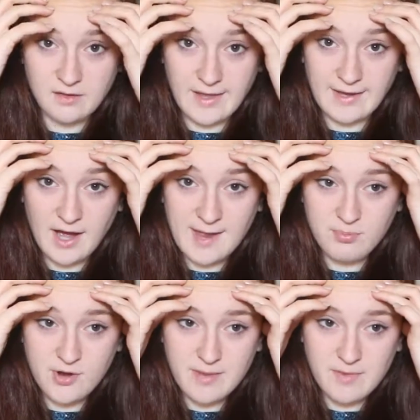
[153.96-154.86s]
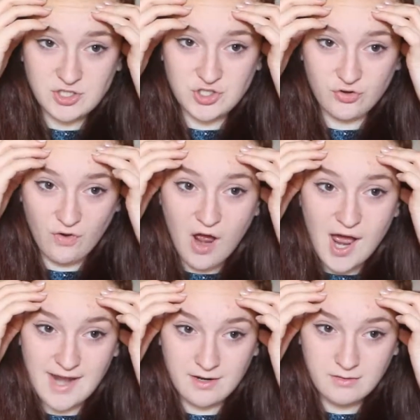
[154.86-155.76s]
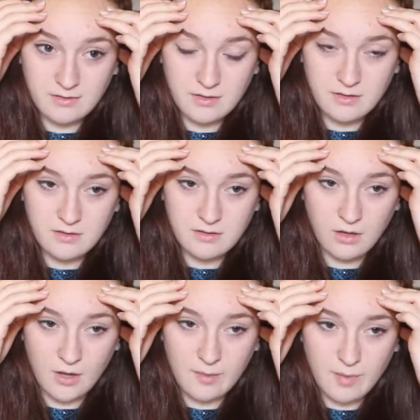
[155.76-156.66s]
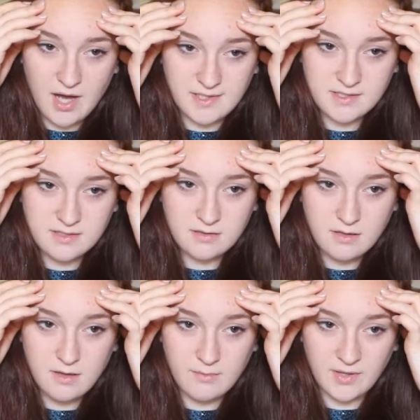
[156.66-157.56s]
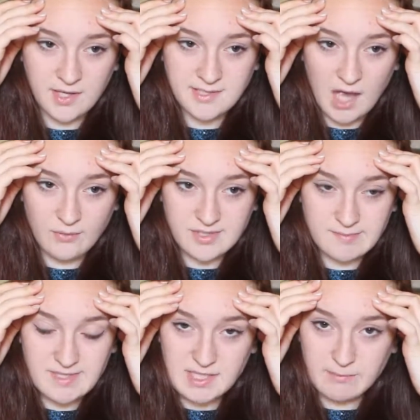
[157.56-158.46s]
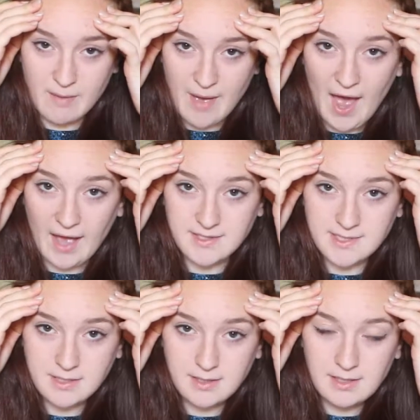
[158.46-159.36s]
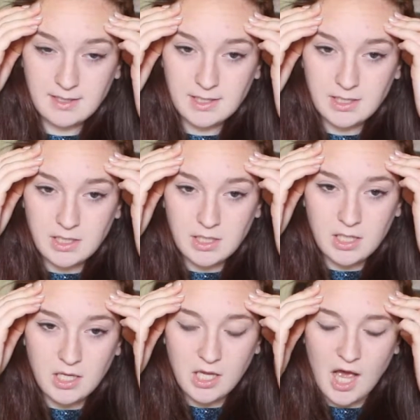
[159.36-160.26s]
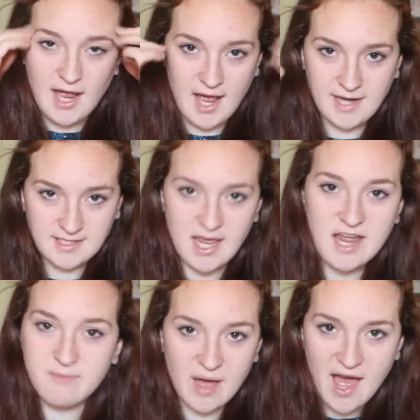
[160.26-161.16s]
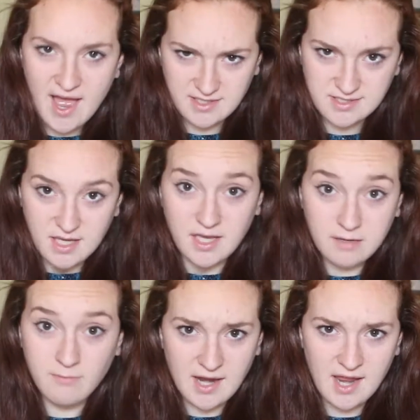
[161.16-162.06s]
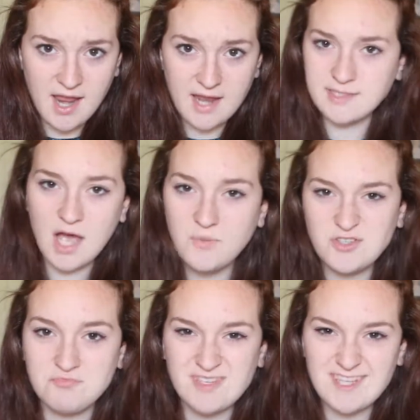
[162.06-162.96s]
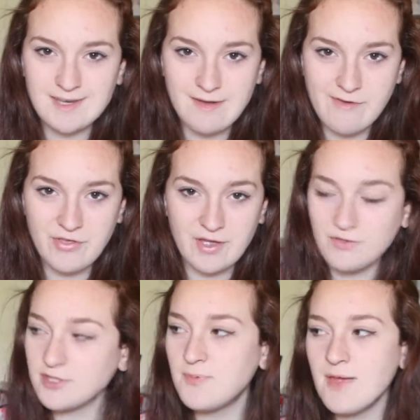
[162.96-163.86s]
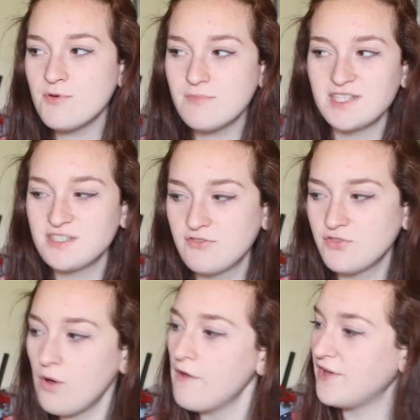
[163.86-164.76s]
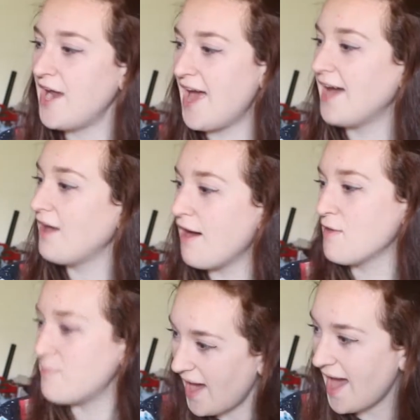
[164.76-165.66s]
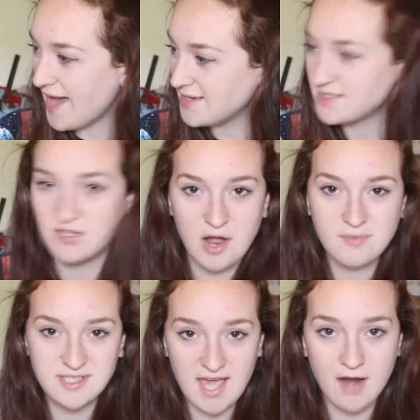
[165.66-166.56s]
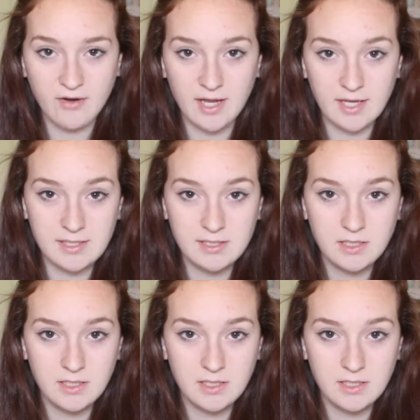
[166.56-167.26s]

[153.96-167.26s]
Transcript: Like, I pretty much cried on the bus because I was missing my bags. I had 10 bags in my hands. I was missing nothing. Those people must have thought that I had other bags that I was carrying.